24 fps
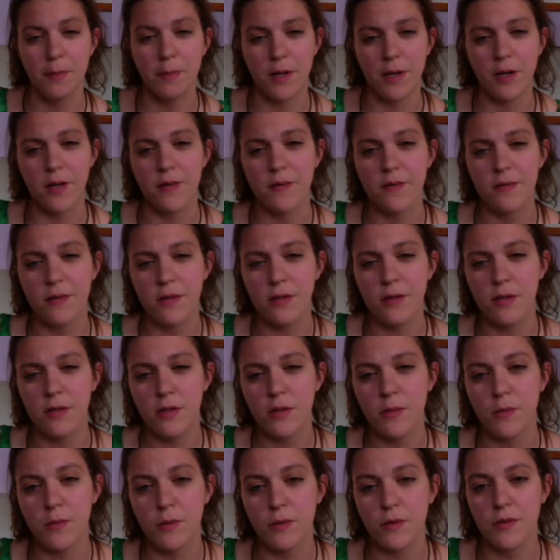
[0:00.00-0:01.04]
person that
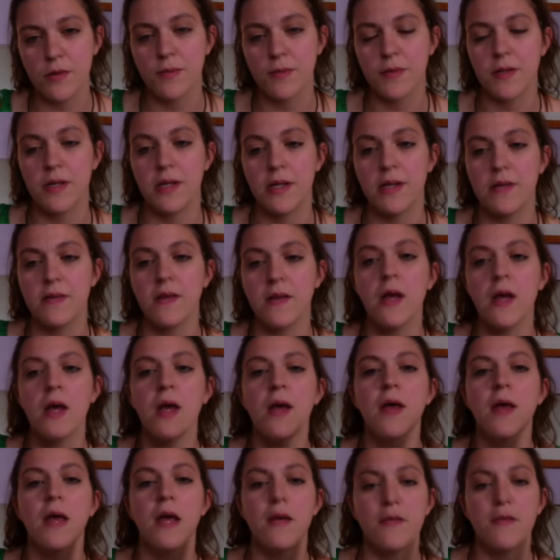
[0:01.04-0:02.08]
you want to release?
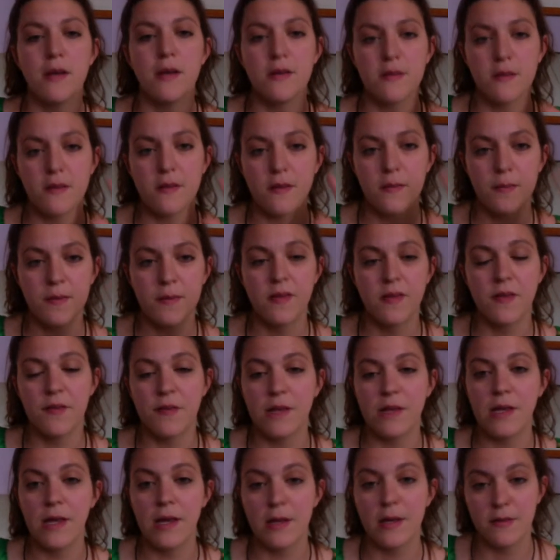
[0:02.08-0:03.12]
If there's a
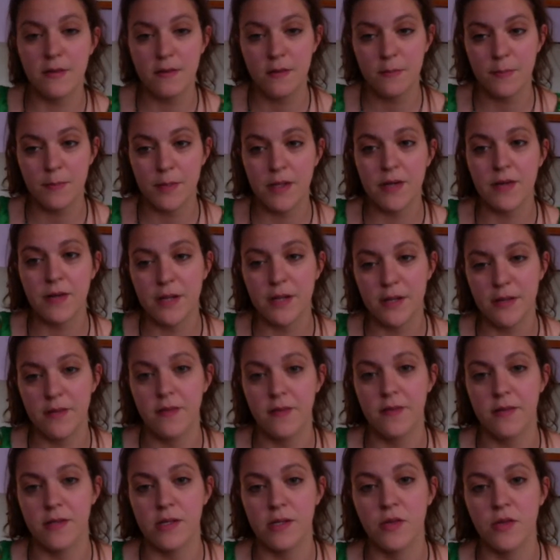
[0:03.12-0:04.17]
specific
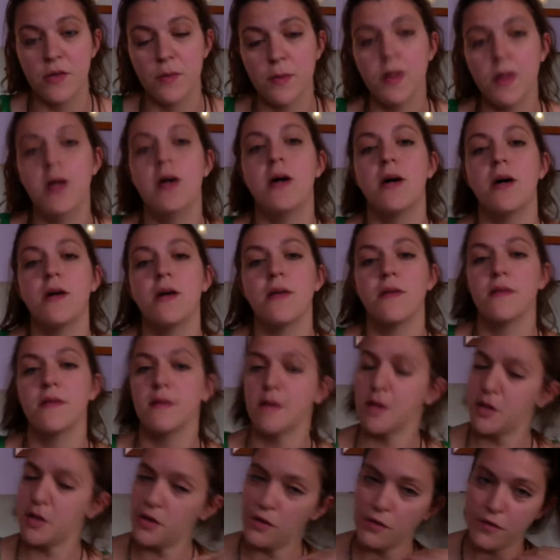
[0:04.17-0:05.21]
experience in your past
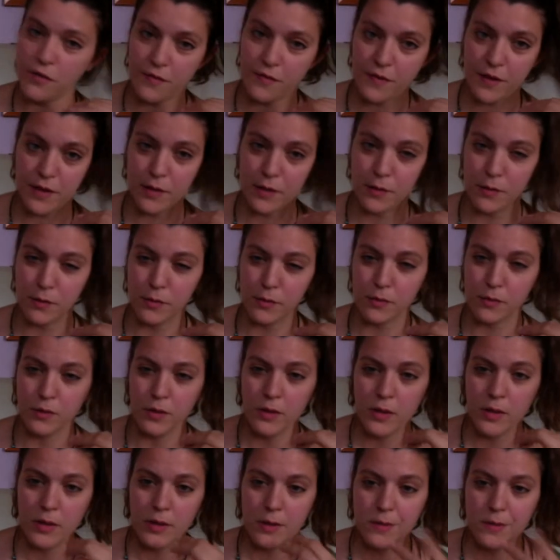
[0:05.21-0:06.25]
that you feel
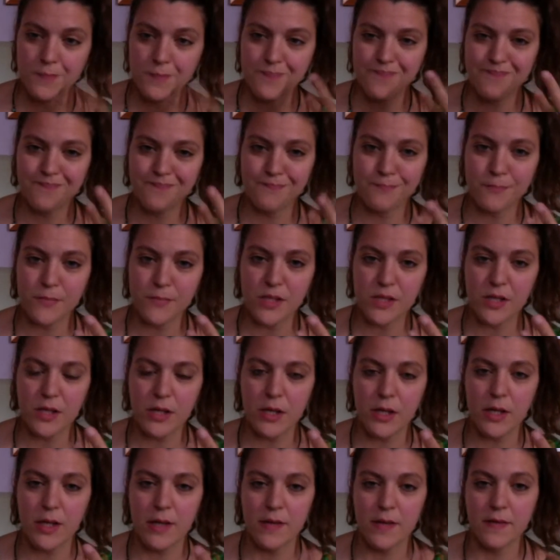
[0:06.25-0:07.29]

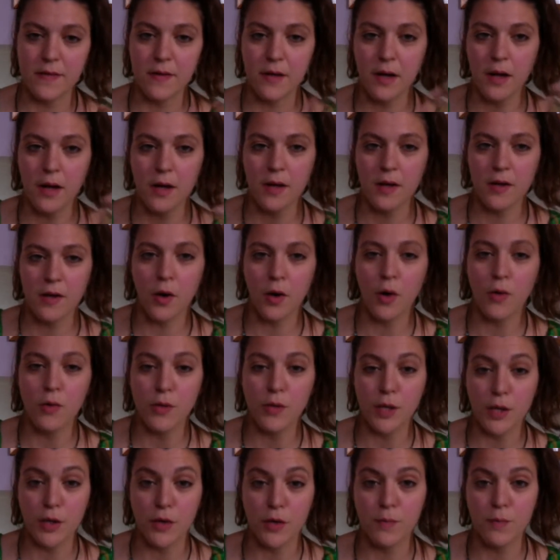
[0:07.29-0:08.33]
is
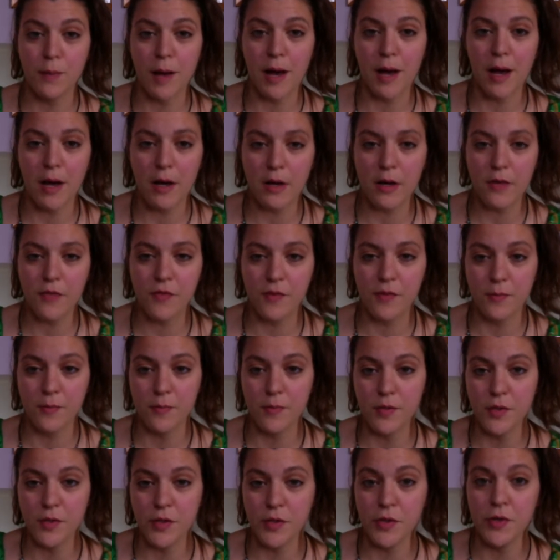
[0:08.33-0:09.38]
holding you back from
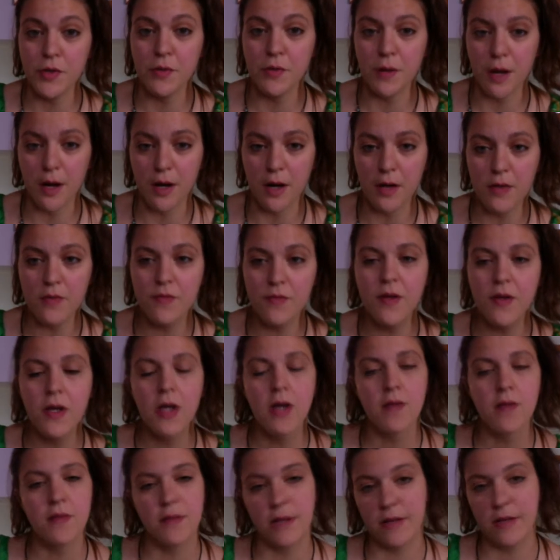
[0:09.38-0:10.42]
new love,
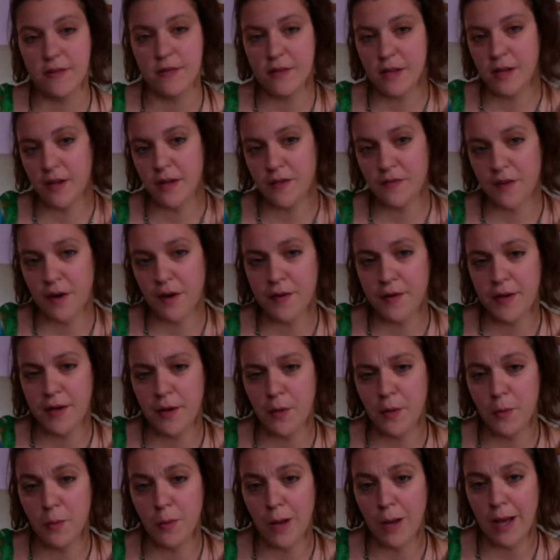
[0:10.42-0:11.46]
that's like a very
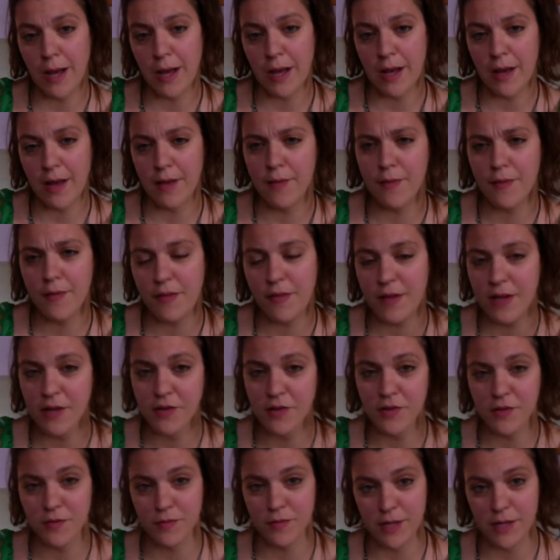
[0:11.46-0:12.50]
aware thing
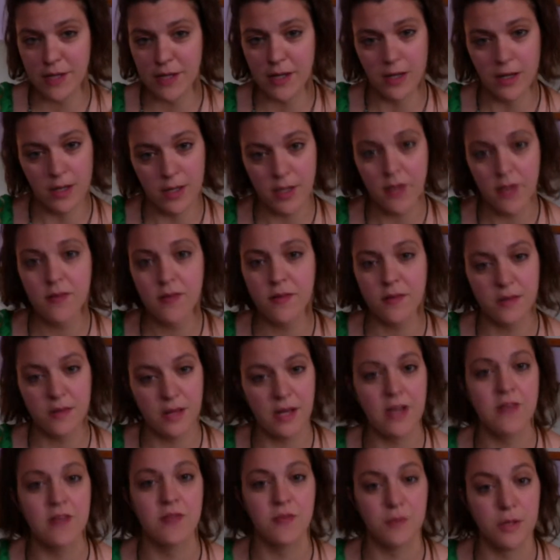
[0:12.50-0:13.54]
to realize. So
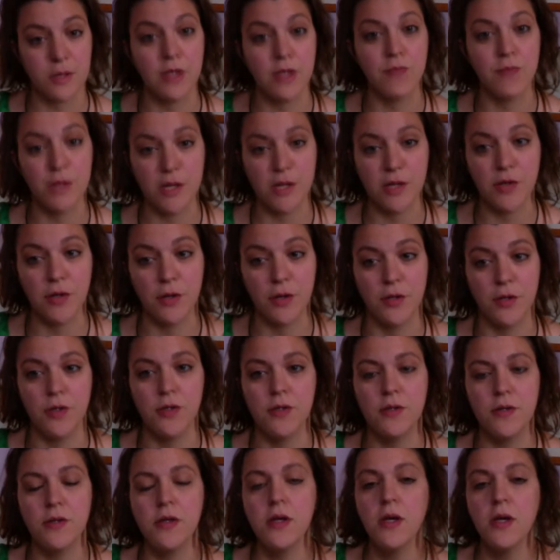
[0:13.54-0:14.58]
that's really, really
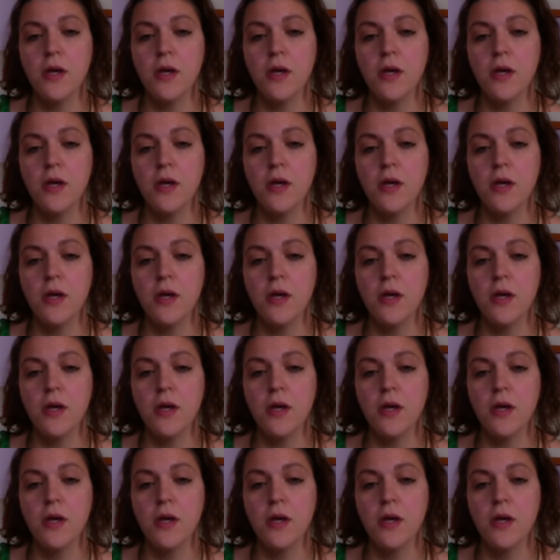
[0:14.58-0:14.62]
good.